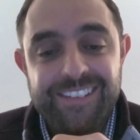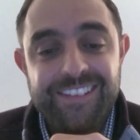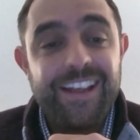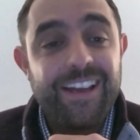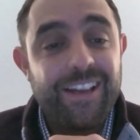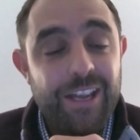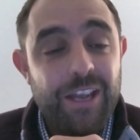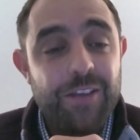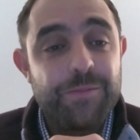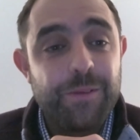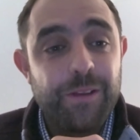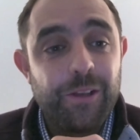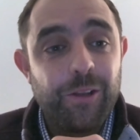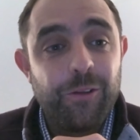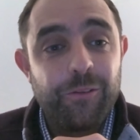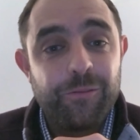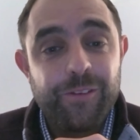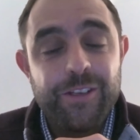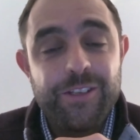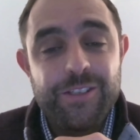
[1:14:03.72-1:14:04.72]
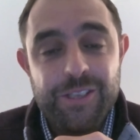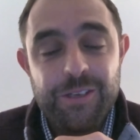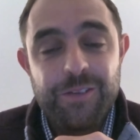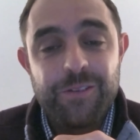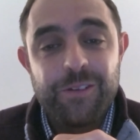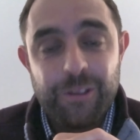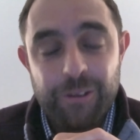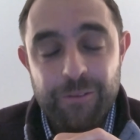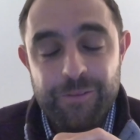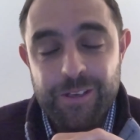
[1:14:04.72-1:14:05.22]
Thank you. It's been lovely
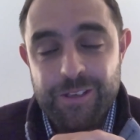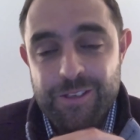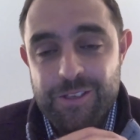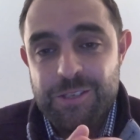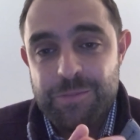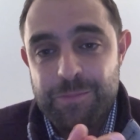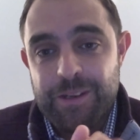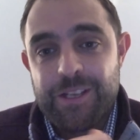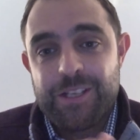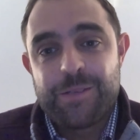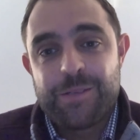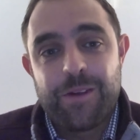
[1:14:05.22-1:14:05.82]
to speak